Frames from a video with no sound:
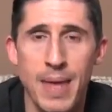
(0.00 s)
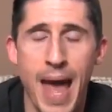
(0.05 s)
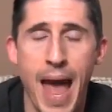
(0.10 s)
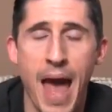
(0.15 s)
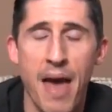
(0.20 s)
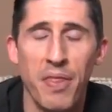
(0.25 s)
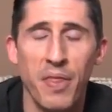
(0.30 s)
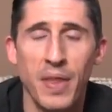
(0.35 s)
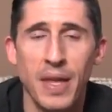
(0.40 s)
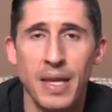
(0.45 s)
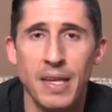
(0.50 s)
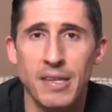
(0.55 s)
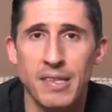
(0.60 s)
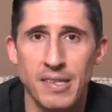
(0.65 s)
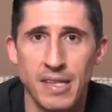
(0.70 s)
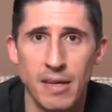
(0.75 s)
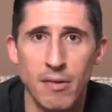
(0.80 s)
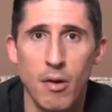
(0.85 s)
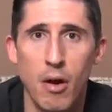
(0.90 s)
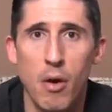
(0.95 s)
the Athlean
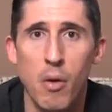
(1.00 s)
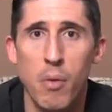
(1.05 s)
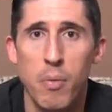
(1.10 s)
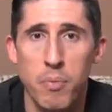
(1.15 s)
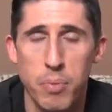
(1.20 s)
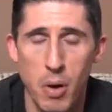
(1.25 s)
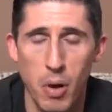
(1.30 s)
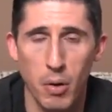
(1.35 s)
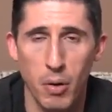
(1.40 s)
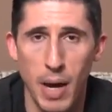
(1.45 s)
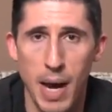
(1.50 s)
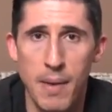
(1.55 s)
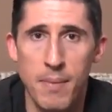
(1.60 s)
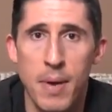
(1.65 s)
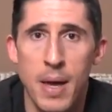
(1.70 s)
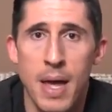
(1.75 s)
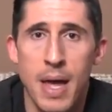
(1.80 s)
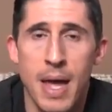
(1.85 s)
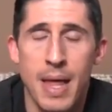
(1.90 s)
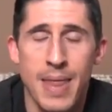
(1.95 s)
Zero
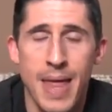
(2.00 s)
program,